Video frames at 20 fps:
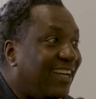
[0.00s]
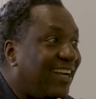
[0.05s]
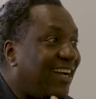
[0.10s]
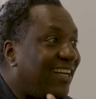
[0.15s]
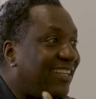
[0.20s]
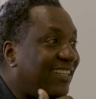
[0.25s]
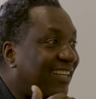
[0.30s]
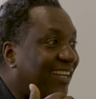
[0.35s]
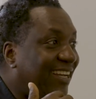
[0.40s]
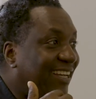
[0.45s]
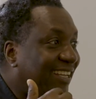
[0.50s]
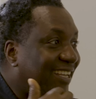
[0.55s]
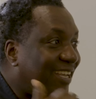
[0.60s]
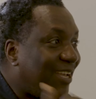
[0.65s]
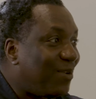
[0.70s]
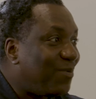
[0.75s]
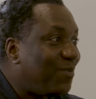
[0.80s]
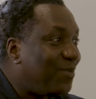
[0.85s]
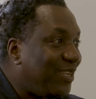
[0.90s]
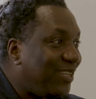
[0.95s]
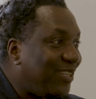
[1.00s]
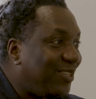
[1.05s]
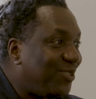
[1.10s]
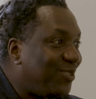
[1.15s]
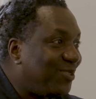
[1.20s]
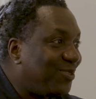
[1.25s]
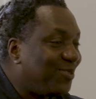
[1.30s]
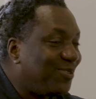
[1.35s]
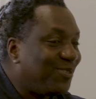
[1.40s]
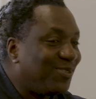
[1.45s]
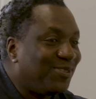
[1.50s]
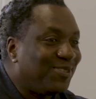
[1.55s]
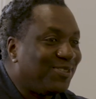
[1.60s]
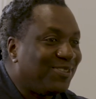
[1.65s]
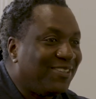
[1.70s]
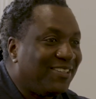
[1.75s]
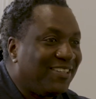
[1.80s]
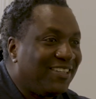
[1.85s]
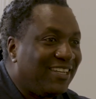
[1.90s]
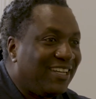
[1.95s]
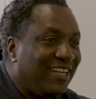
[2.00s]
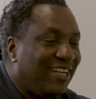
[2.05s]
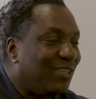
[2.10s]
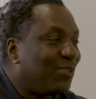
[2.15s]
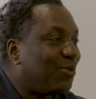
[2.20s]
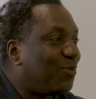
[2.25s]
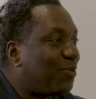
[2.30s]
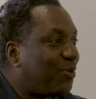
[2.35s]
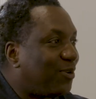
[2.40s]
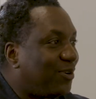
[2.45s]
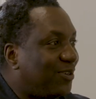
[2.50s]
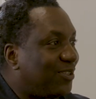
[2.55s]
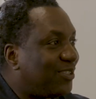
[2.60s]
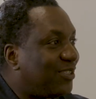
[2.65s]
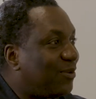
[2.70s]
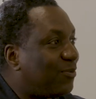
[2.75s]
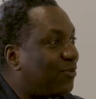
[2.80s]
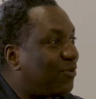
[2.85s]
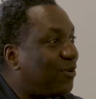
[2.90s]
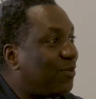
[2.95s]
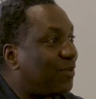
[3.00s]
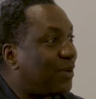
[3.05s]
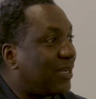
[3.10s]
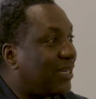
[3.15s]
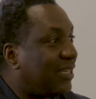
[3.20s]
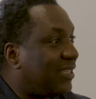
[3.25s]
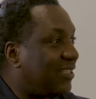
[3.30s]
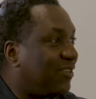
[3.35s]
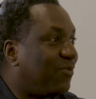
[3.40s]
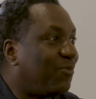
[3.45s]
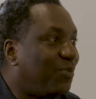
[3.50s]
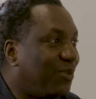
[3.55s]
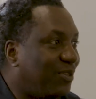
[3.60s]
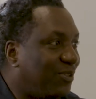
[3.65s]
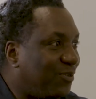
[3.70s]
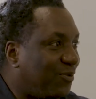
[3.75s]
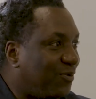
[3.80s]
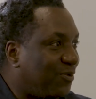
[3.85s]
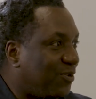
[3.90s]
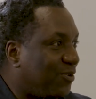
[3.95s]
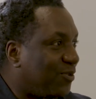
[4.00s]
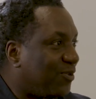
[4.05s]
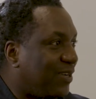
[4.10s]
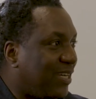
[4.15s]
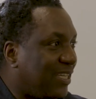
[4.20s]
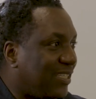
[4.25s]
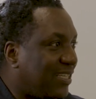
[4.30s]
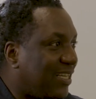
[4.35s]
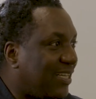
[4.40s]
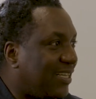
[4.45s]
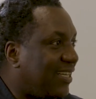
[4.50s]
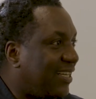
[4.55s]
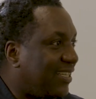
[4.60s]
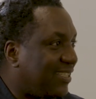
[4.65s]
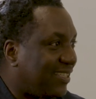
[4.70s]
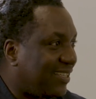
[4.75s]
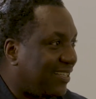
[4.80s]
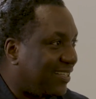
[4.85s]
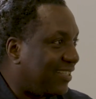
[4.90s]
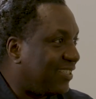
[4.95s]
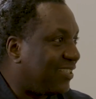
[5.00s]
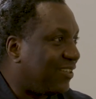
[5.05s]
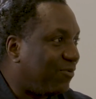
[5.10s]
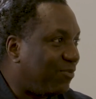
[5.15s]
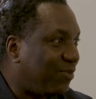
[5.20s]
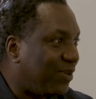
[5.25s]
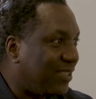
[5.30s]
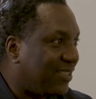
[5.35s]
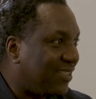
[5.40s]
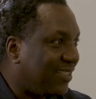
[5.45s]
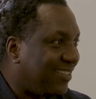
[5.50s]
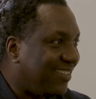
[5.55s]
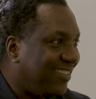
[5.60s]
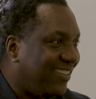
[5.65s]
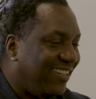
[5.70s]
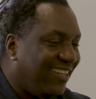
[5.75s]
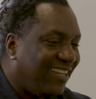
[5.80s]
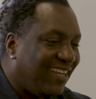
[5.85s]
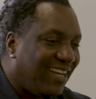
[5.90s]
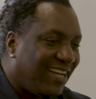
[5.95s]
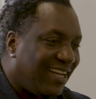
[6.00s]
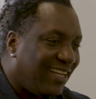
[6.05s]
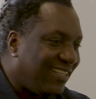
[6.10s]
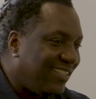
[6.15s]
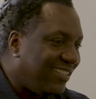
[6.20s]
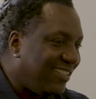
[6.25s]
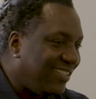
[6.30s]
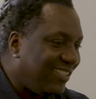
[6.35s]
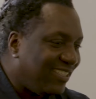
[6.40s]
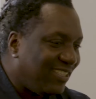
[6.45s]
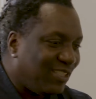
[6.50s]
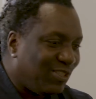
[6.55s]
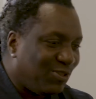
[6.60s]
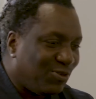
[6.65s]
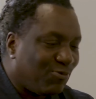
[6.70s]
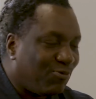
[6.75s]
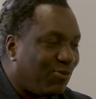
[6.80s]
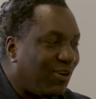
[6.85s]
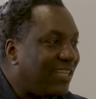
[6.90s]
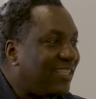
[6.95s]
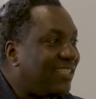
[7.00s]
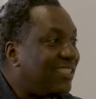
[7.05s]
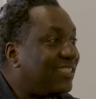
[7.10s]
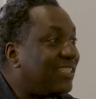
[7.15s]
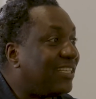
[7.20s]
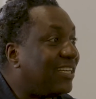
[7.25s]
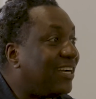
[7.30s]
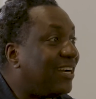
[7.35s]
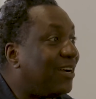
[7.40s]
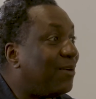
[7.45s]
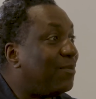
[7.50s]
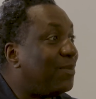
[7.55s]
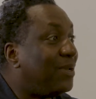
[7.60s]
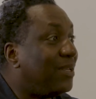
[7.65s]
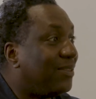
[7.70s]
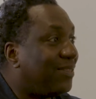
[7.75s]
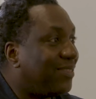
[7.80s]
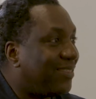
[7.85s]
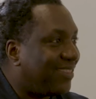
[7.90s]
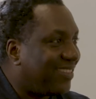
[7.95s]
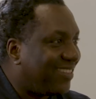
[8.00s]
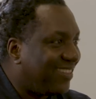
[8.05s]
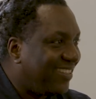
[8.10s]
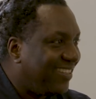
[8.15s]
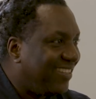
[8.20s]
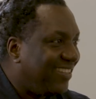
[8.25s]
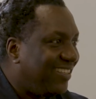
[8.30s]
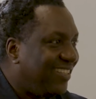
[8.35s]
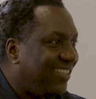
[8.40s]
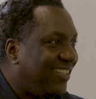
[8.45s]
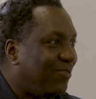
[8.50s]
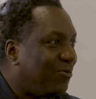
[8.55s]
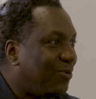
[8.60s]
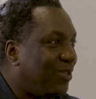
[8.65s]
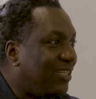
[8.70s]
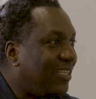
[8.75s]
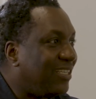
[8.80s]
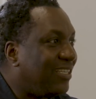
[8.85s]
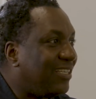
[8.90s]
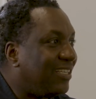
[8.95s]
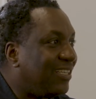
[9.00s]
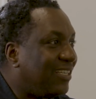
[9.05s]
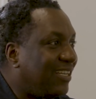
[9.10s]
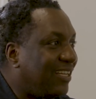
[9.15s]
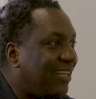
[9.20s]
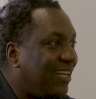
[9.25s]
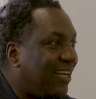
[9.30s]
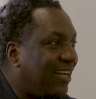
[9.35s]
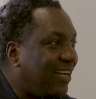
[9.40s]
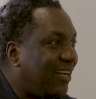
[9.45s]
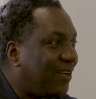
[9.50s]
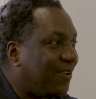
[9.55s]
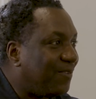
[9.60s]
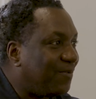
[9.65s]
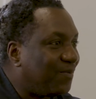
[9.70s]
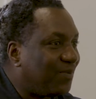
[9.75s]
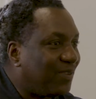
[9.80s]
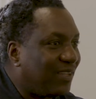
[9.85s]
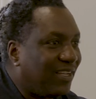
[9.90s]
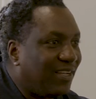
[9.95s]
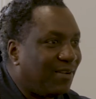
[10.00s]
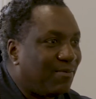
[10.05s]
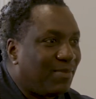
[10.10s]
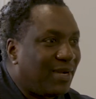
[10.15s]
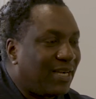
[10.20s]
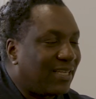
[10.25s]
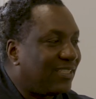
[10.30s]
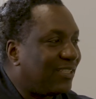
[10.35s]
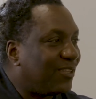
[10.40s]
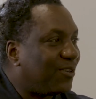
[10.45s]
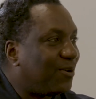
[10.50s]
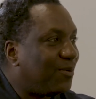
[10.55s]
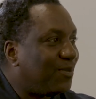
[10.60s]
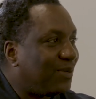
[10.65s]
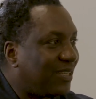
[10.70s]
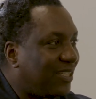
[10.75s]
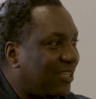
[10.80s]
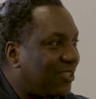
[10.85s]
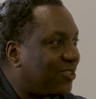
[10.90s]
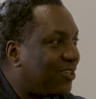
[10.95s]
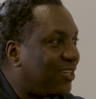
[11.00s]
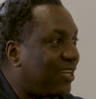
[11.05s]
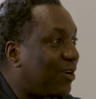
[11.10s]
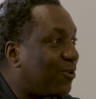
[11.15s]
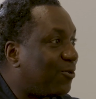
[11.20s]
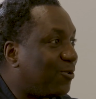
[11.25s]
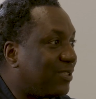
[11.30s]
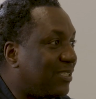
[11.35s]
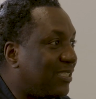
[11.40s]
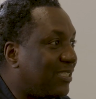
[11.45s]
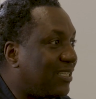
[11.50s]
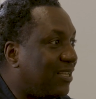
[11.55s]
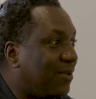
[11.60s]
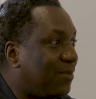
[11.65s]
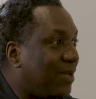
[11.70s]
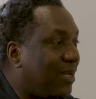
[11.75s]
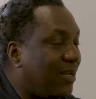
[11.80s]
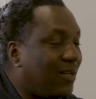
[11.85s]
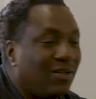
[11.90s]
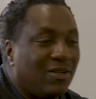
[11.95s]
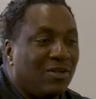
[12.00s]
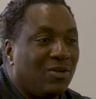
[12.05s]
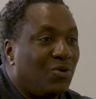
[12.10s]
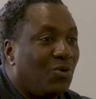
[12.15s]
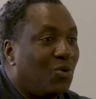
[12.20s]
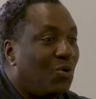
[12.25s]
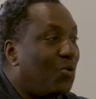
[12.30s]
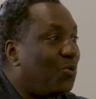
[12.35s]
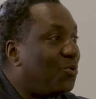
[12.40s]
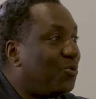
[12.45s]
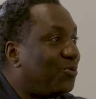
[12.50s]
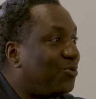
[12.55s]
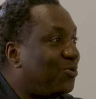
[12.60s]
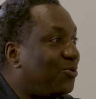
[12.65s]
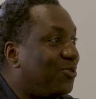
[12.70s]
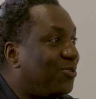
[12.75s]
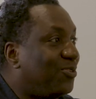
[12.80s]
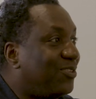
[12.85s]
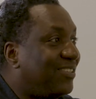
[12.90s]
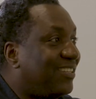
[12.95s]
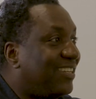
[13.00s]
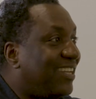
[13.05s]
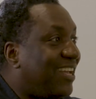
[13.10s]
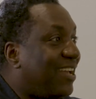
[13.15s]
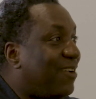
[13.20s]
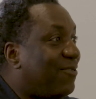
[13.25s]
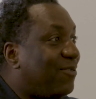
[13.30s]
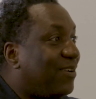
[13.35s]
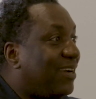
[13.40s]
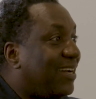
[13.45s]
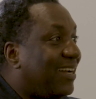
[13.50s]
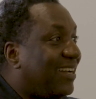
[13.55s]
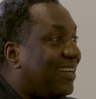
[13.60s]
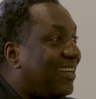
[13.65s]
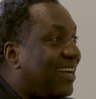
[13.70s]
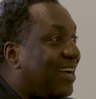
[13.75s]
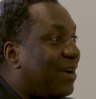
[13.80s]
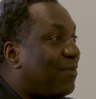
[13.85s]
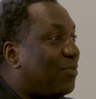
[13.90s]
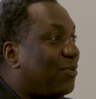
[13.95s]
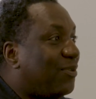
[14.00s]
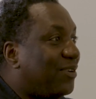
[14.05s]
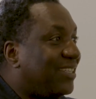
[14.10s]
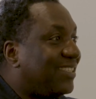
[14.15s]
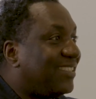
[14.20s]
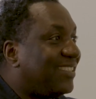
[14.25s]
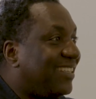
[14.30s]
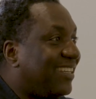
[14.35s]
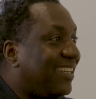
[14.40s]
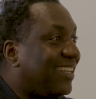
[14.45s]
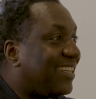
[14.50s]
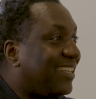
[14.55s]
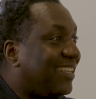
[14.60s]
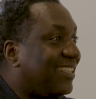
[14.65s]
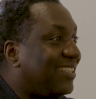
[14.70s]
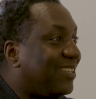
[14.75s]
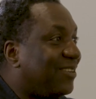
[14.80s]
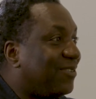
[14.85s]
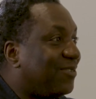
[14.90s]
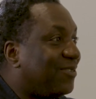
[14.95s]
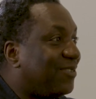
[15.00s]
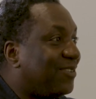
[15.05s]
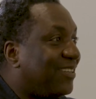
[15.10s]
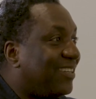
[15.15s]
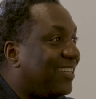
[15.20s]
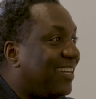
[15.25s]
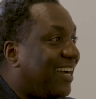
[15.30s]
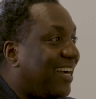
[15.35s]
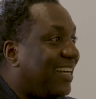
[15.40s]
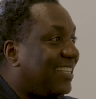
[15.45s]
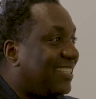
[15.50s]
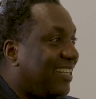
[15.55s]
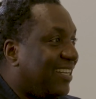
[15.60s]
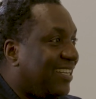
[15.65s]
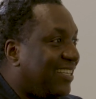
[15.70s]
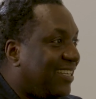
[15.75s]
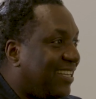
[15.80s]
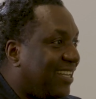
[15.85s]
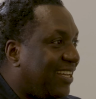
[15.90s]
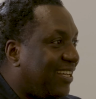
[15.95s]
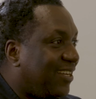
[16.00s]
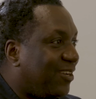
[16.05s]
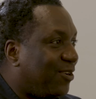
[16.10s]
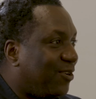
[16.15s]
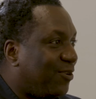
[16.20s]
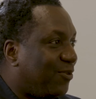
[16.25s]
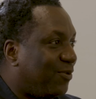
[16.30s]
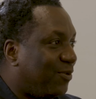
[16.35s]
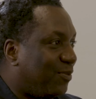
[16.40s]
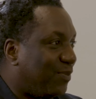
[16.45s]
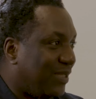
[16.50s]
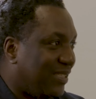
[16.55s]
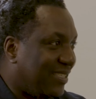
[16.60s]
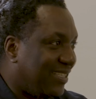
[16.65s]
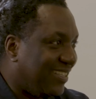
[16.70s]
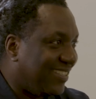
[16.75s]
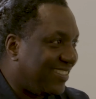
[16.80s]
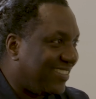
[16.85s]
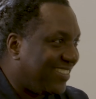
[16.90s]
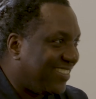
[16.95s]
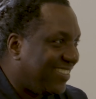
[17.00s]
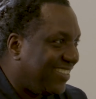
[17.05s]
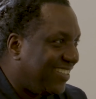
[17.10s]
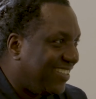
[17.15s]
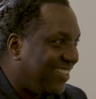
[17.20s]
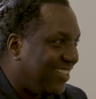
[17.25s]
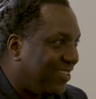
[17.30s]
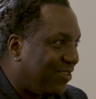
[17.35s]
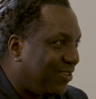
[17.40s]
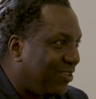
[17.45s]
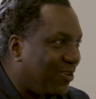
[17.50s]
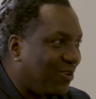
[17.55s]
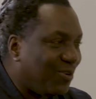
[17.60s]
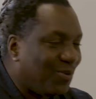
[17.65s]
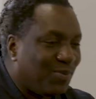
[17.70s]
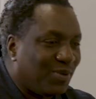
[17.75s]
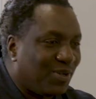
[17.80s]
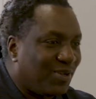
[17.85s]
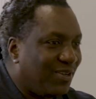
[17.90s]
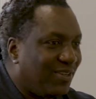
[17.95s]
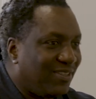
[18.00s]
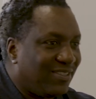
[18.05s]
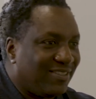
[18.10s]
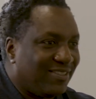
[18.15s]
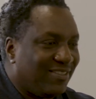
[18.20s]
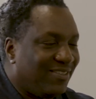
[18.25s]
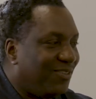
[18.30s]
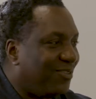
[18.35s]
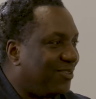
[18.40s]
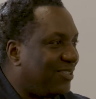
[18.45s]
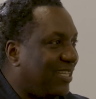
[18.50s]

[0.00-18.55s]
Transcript: As I came into entrepreneurship from a creative point of view, I started as a creative person. And you find the general myth within the marketing communication ecosystem that, oh, don't ever appoint a creative as a leader of a business, you know, because, oh,